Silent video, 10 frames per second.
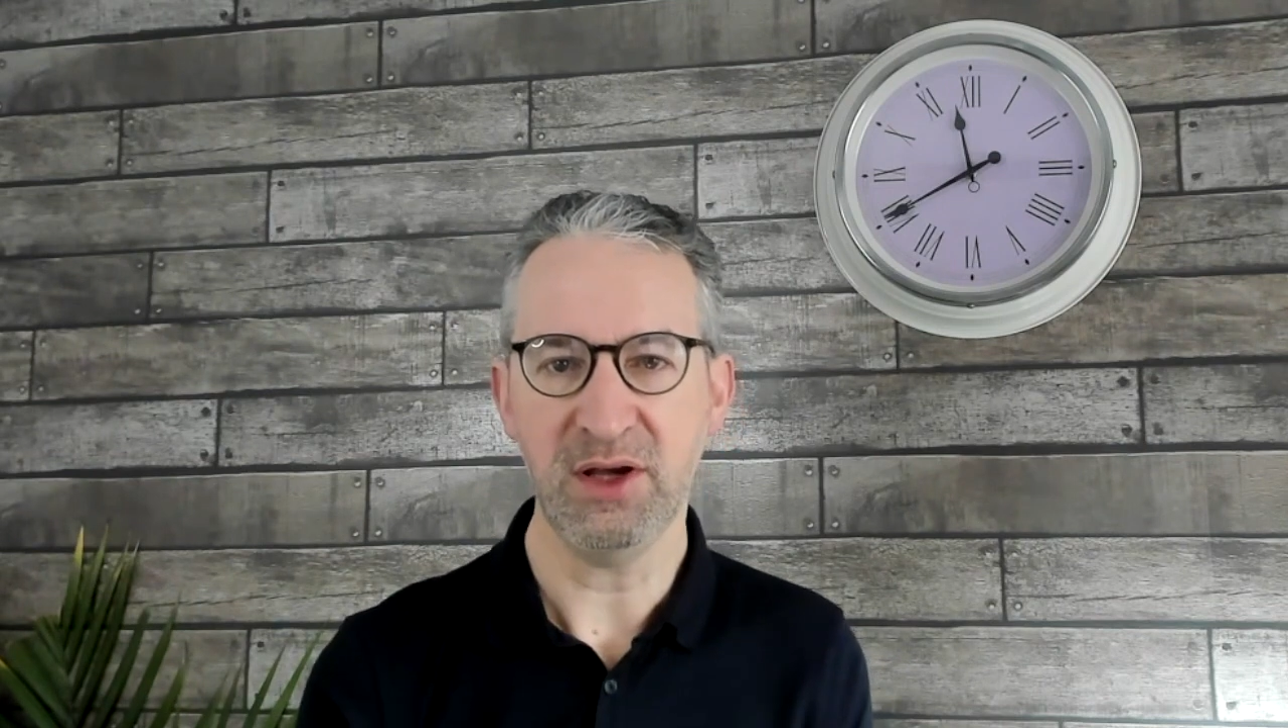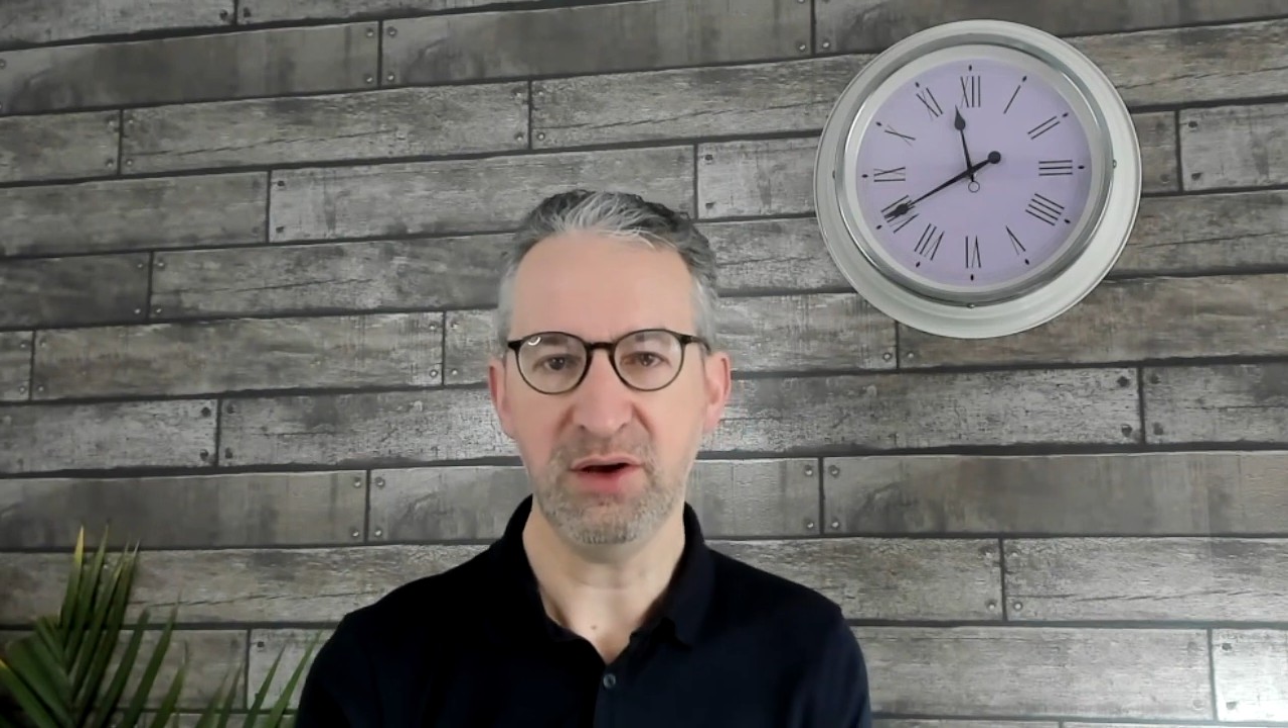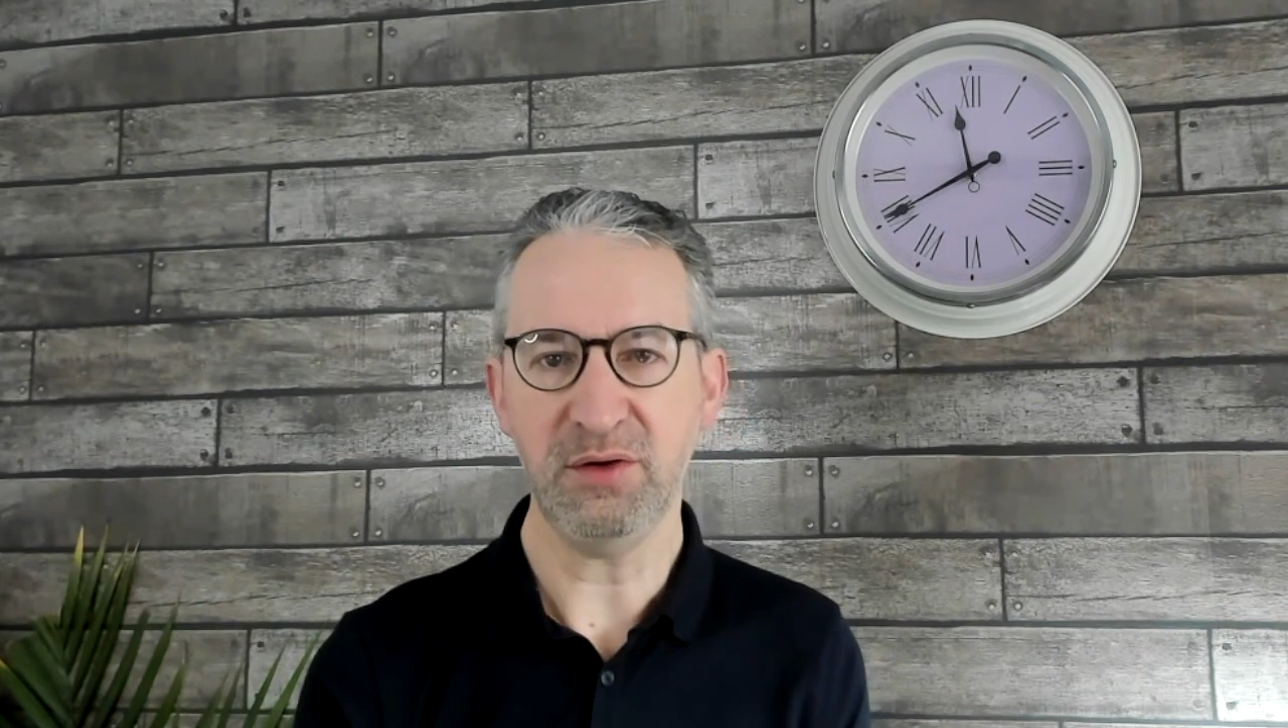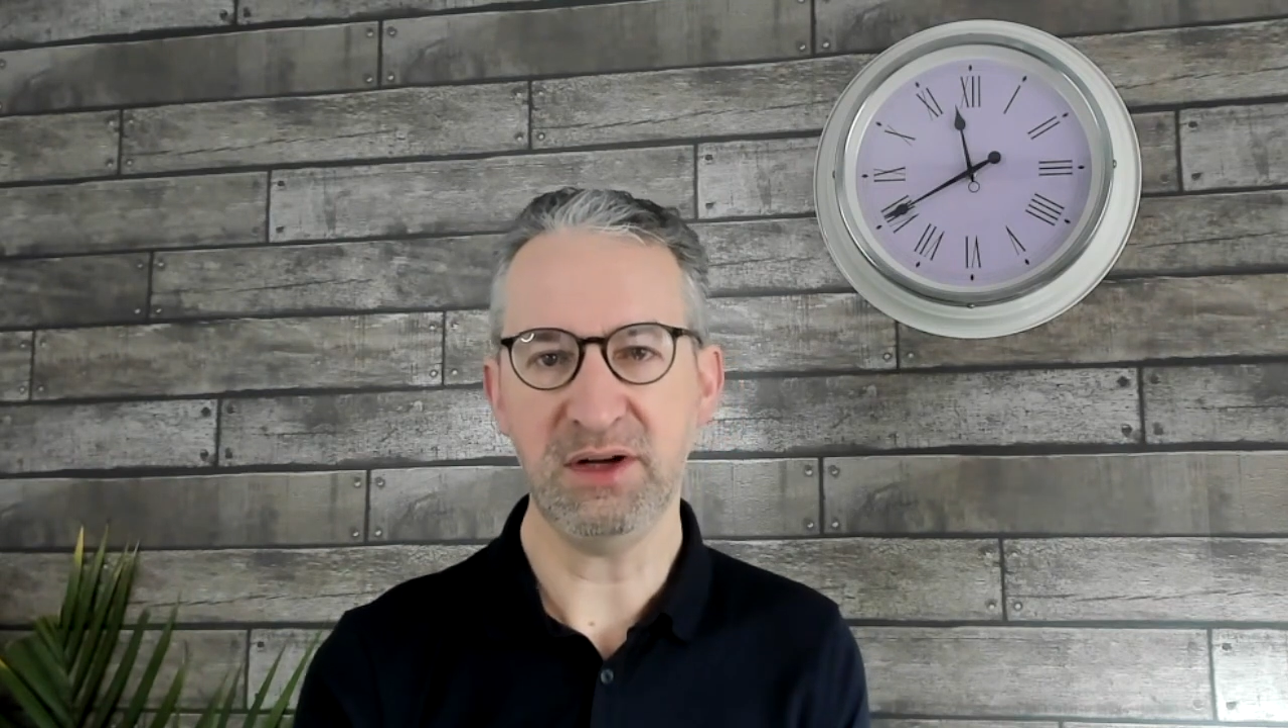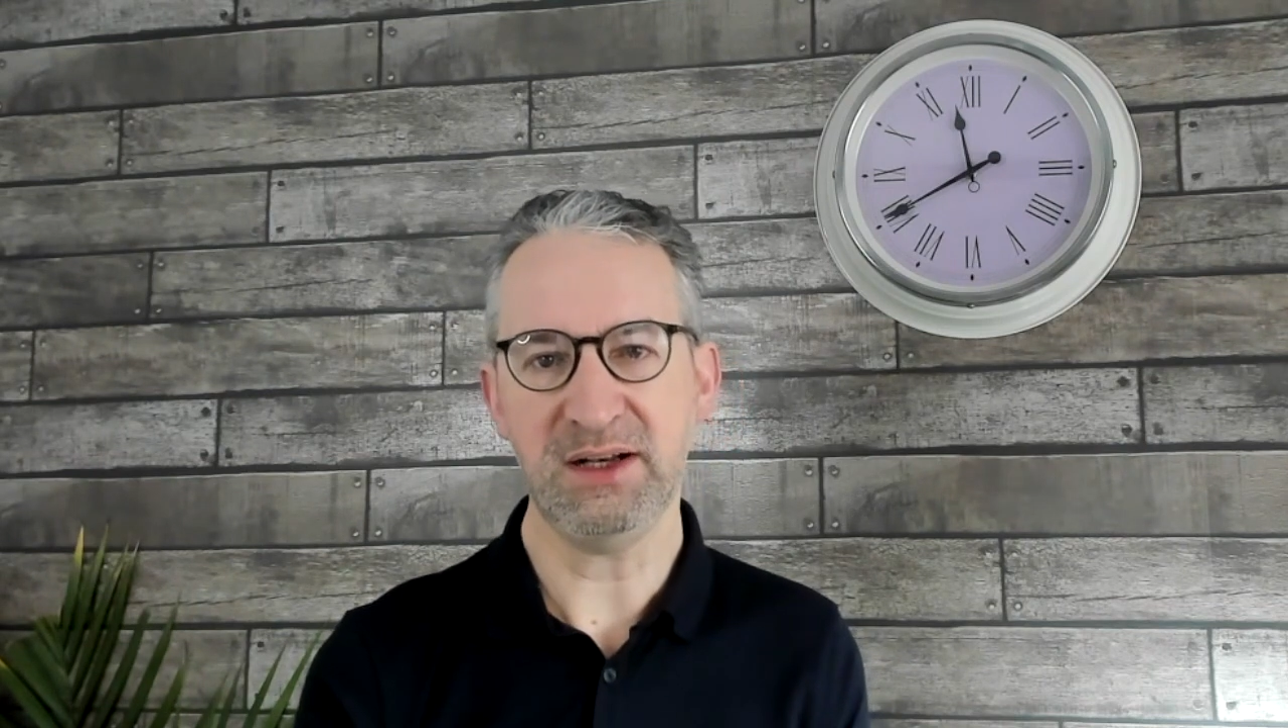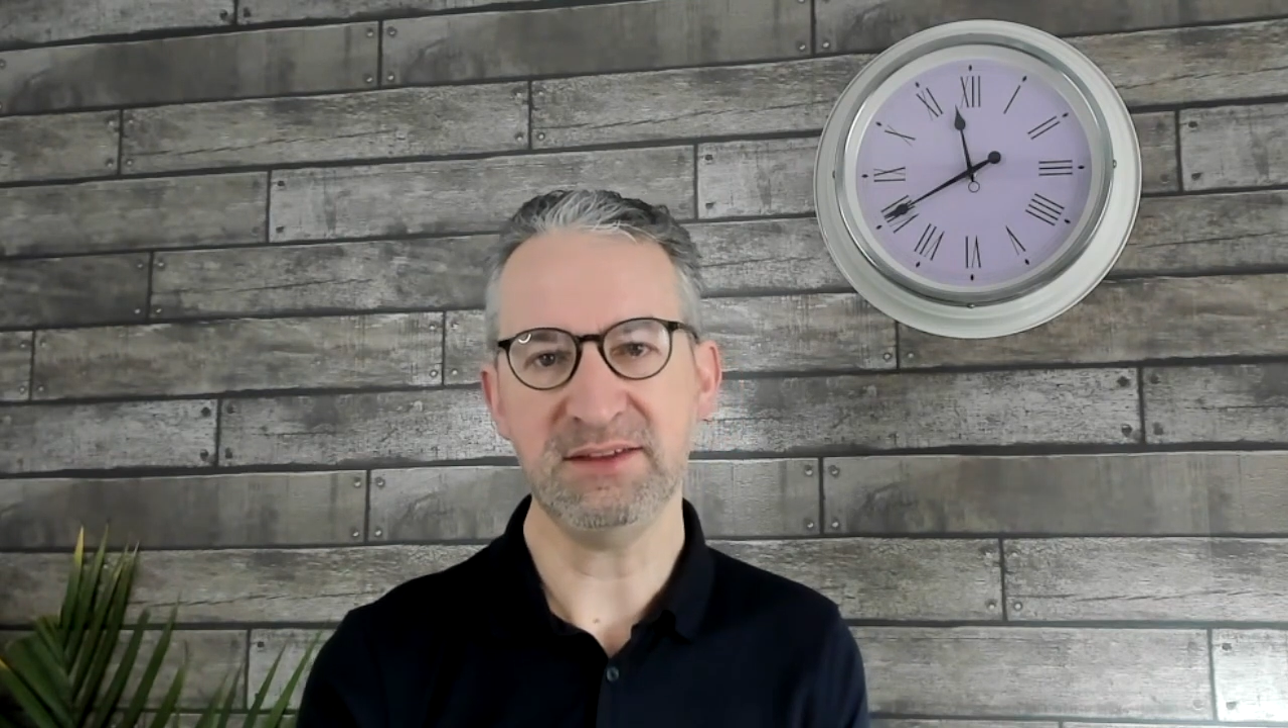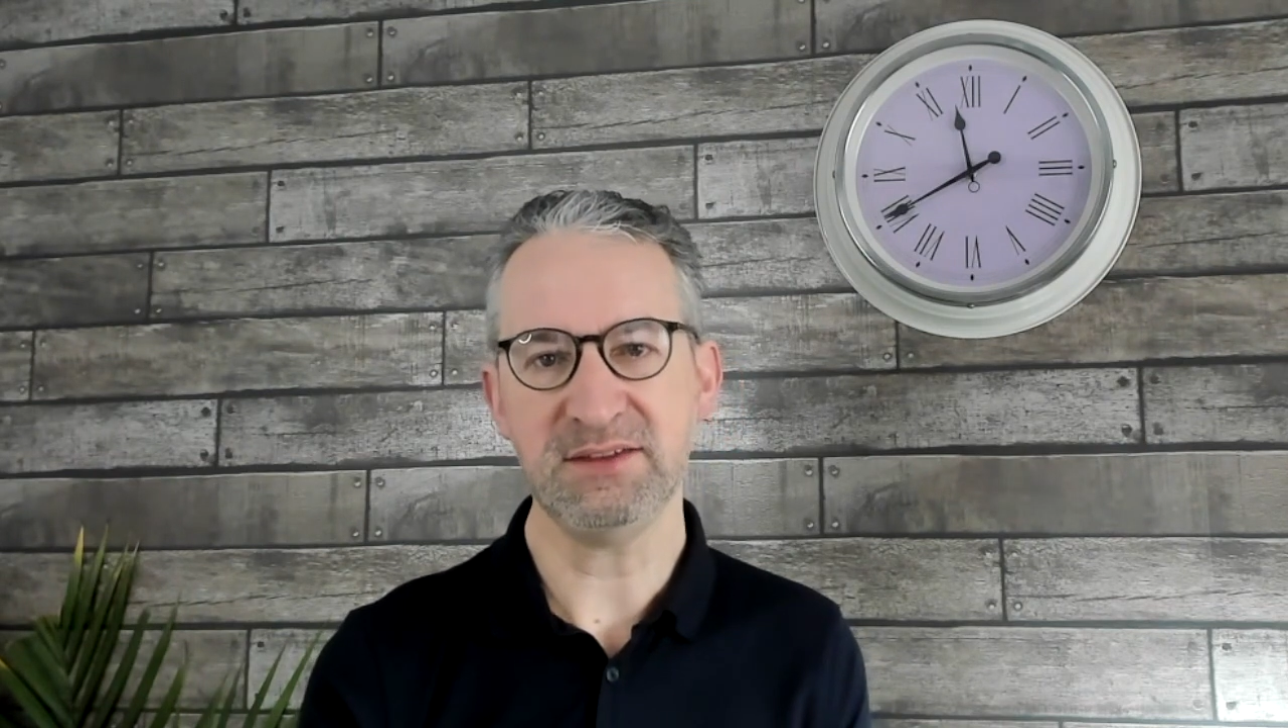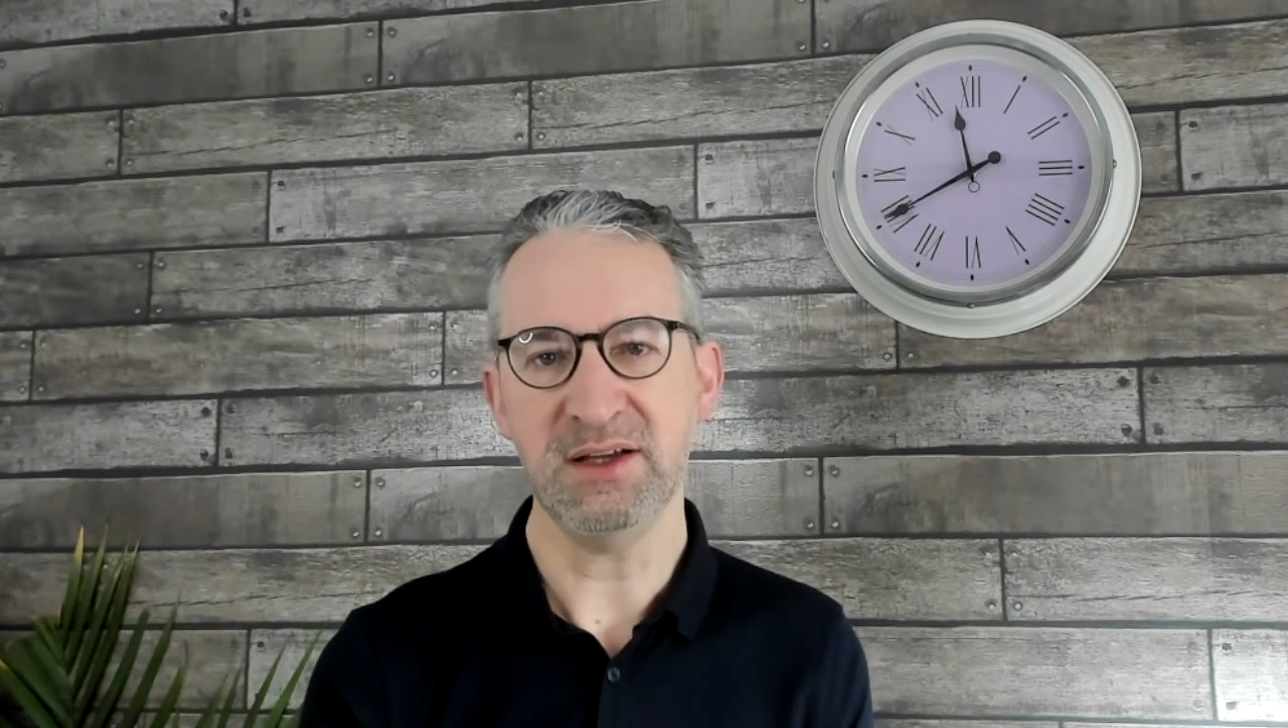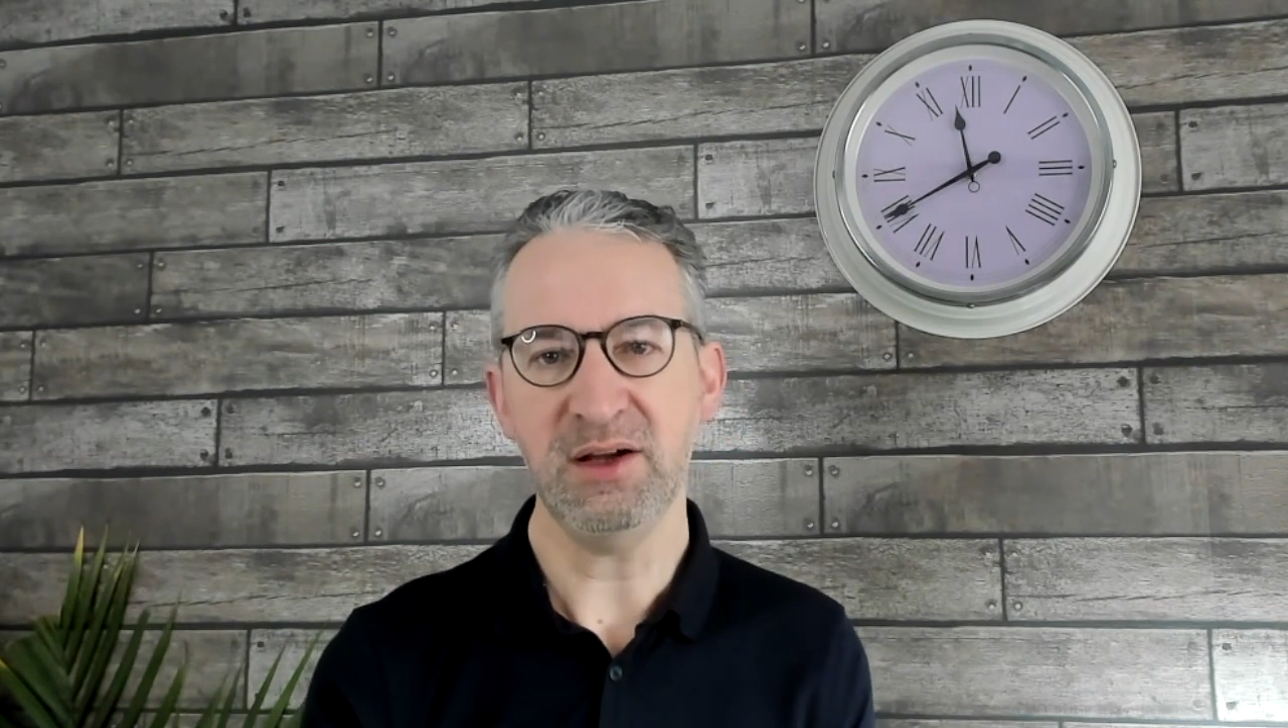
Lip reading: or at least